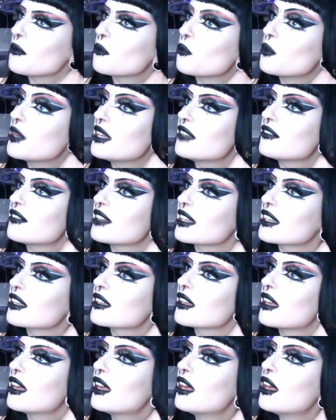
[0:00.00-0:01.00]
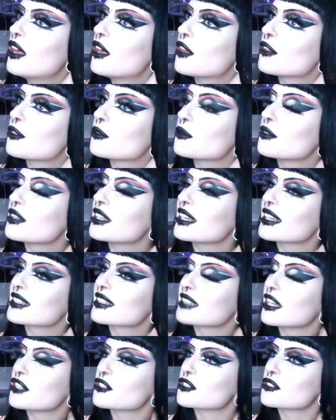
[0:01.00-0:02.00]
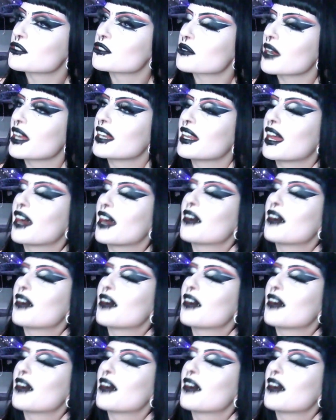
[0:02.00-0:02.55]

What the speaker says: weaving through the extensions right now.